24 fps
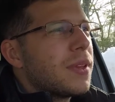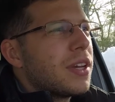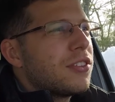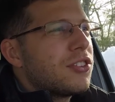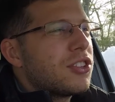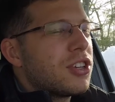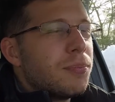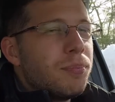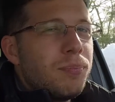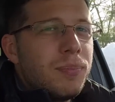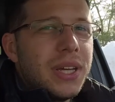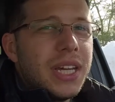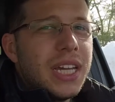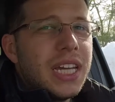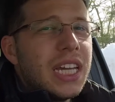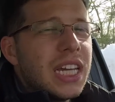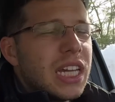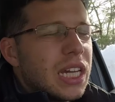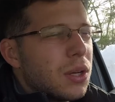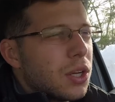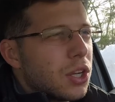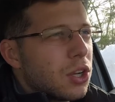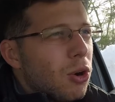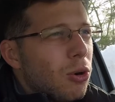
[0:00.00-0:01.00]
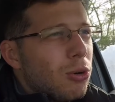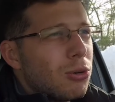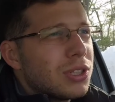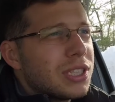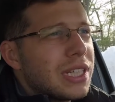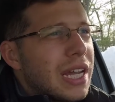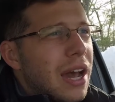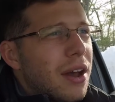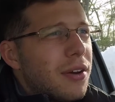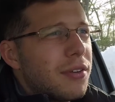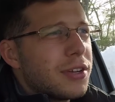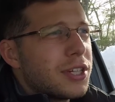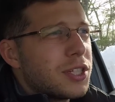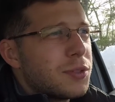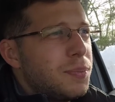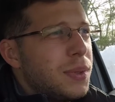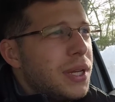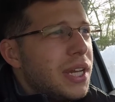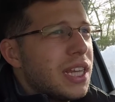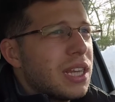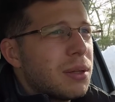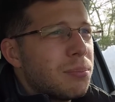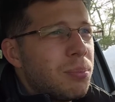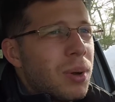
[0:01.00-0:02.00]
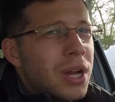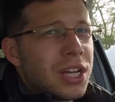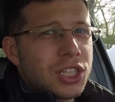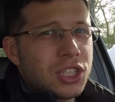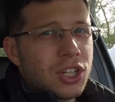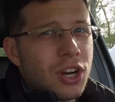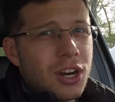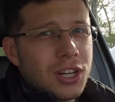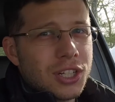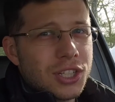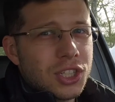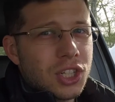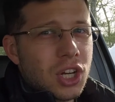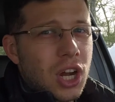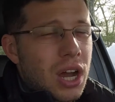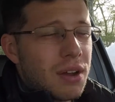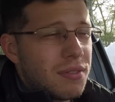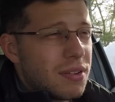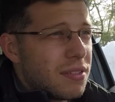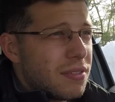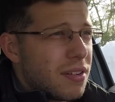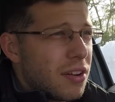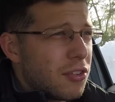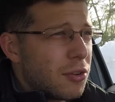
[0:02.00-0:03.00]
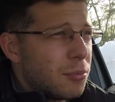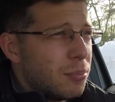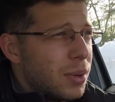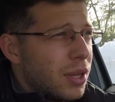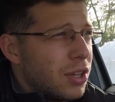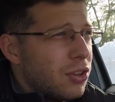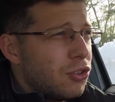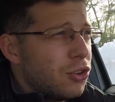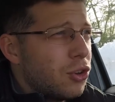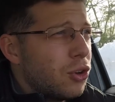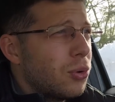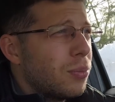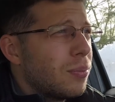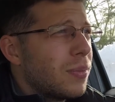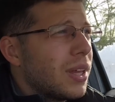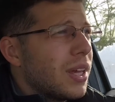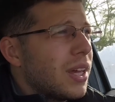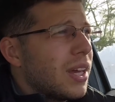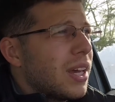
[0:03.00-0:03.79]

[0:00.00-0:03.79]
to me, it goes down as being the best Cars and Coffee I've ever been to.